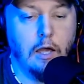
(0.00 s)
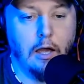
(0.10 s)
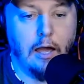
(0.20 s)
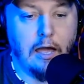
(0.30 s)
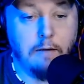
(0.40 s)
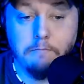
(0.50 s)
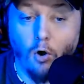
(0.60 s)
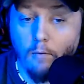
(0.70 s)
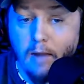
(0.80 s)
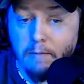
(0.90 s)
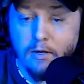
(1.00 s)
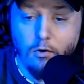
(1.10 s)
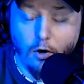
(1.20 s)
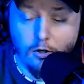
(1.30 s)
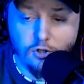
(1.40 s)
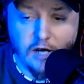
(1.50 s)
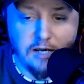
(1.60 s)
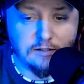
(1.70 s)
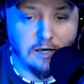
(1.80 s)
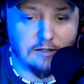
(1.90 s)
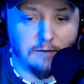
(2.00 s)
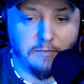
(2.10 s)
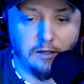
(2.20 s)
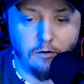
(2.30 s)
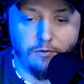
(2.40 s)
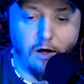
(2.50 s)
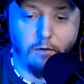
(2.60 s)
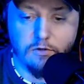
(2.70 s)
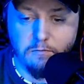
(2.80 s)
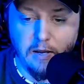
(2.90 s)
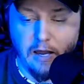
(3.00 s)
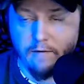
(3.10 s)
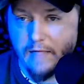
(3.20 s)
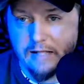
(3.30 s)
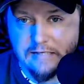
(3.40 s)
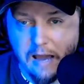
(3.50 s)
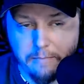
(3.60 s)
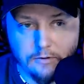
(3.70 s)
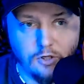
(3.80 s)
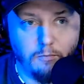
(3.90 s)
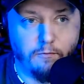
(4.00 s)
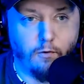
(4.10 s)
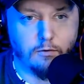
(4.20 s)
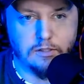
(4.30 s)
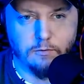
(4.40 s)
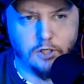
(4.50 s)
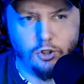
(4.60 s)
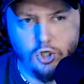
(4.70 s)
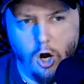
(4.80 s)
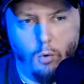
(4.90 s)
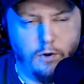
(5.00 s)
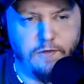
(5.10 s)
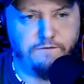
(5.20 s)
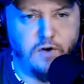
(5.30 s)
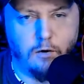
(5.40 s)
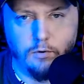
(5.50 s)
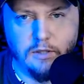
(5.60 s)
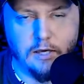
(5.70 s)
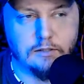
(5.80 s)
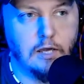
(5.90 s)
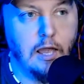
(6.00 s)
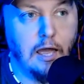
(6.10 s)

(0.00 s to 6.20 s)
And or maybe you heard Jake say something and you thought it was me. That's happened too before where someone's like, Joe, what the fuck with this?